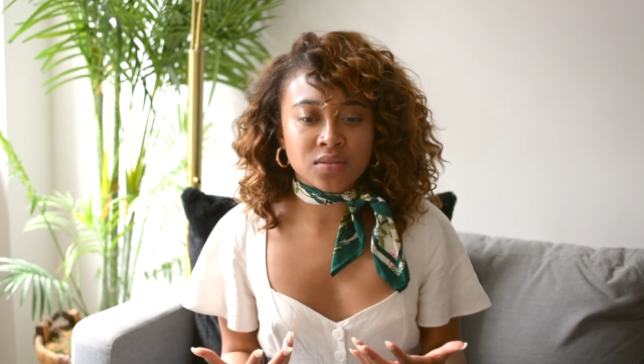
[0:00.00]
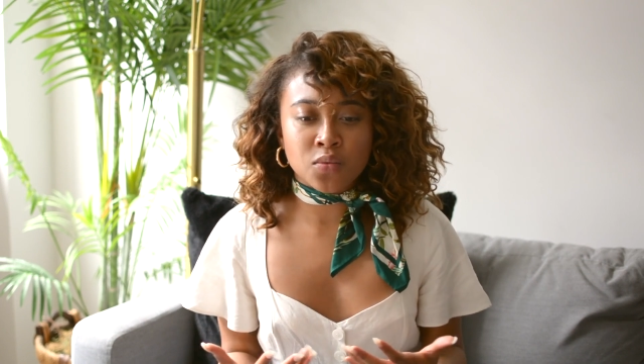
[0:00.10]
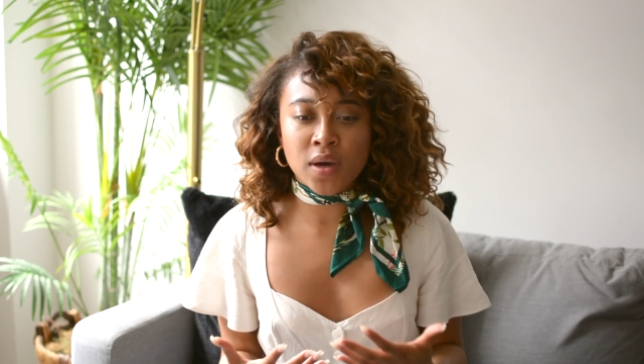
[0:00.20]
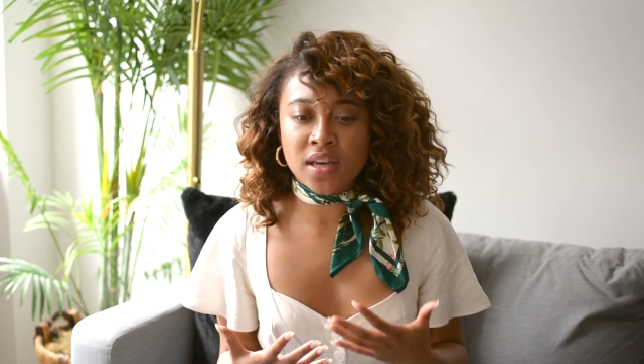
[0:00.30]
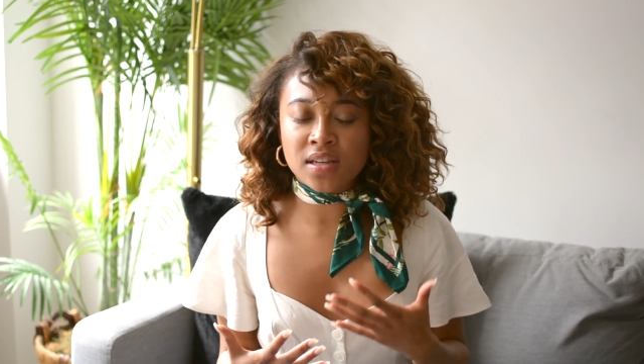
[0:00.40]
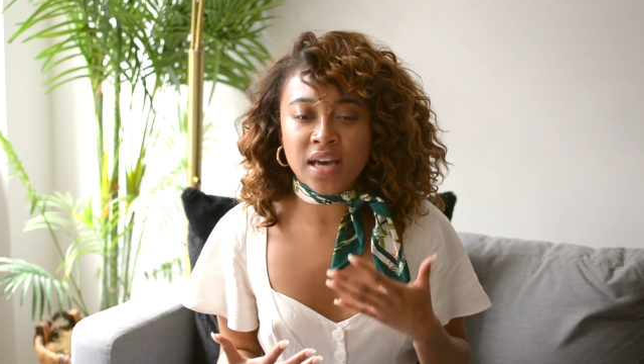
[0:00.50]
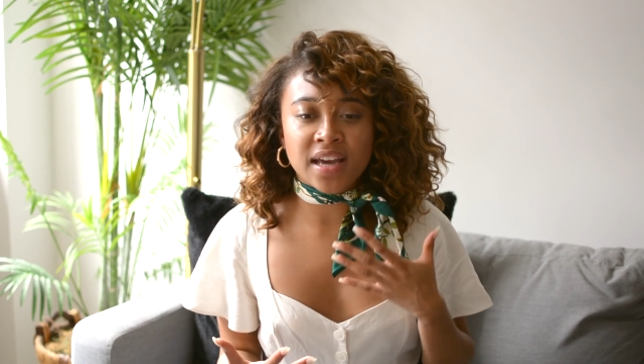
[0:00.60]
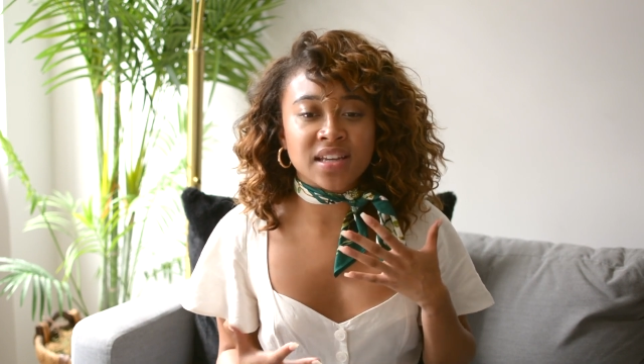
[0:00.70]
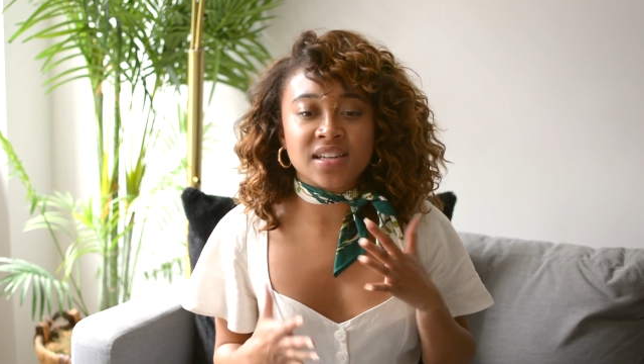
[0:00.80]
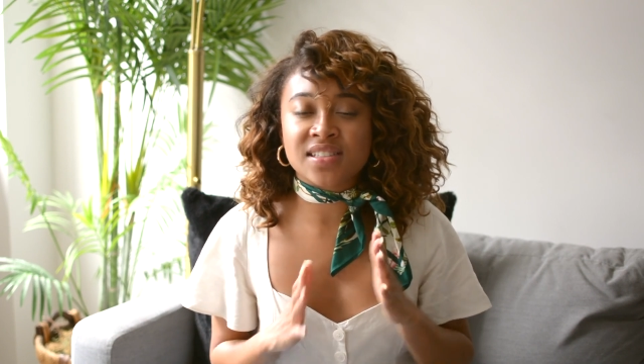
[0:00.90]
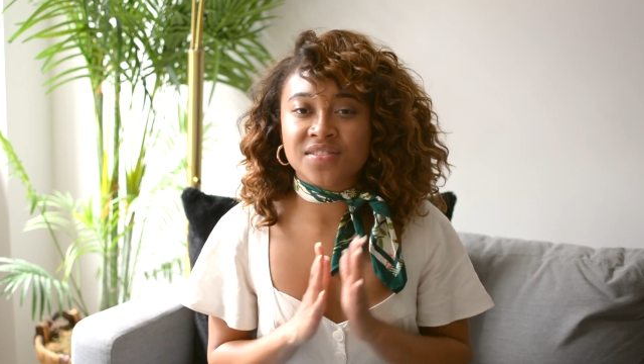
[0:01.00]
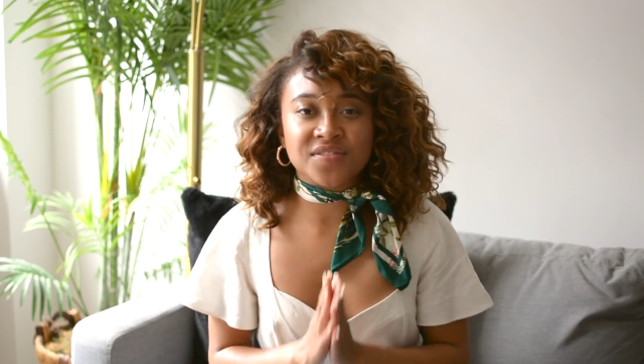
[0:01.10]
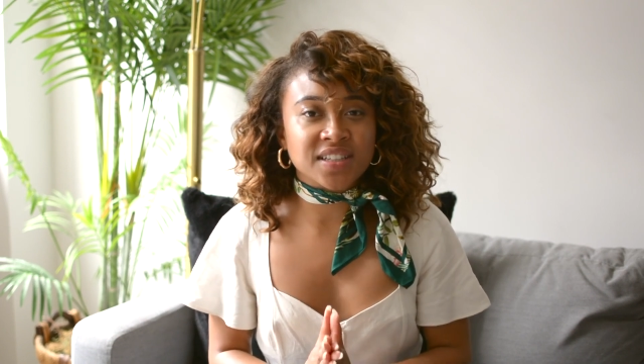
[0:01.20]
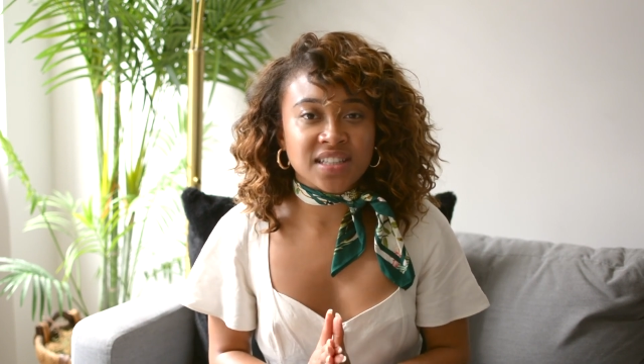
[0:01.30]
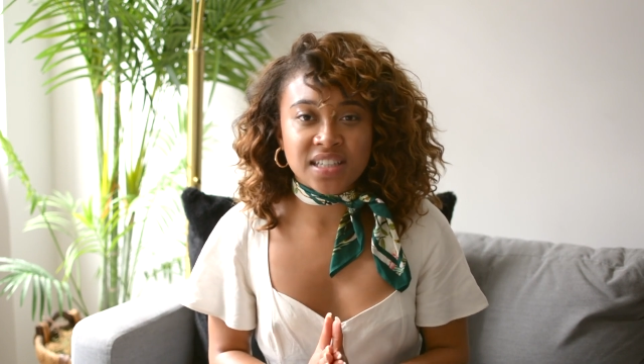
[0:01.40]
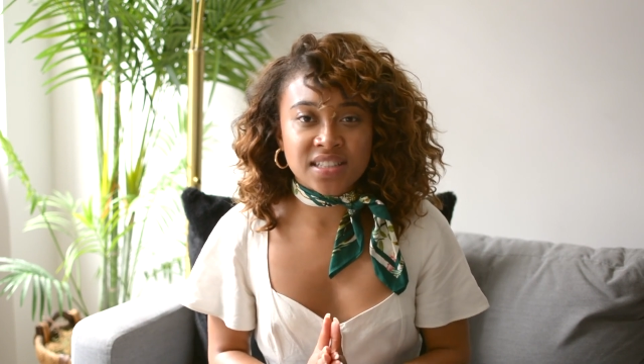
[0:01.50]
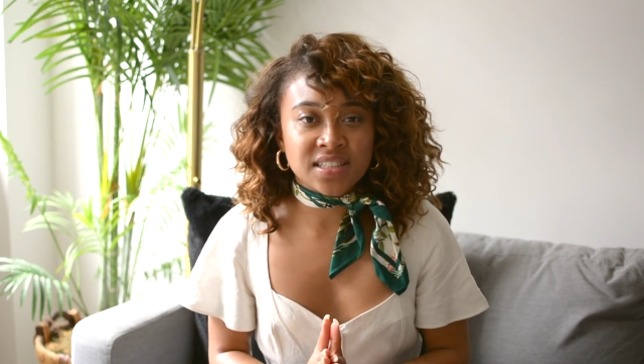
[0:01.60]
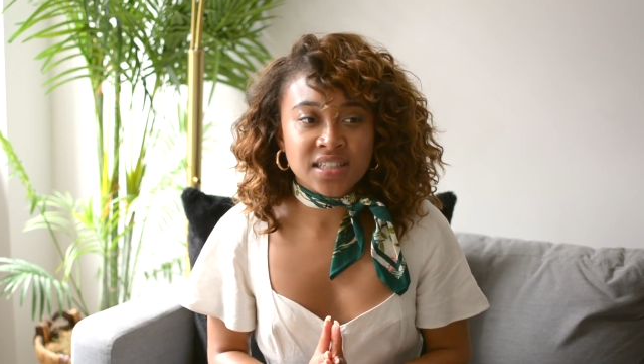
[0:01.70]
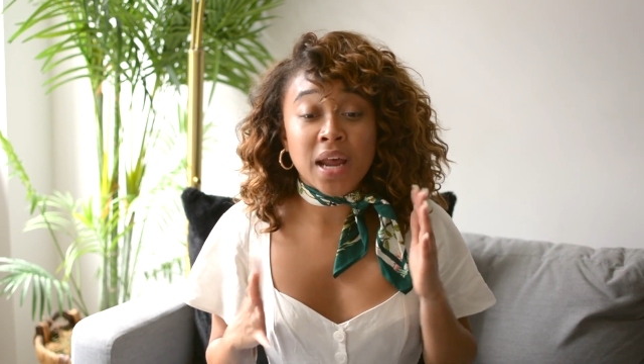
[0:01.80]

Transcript: when I needed to feel it.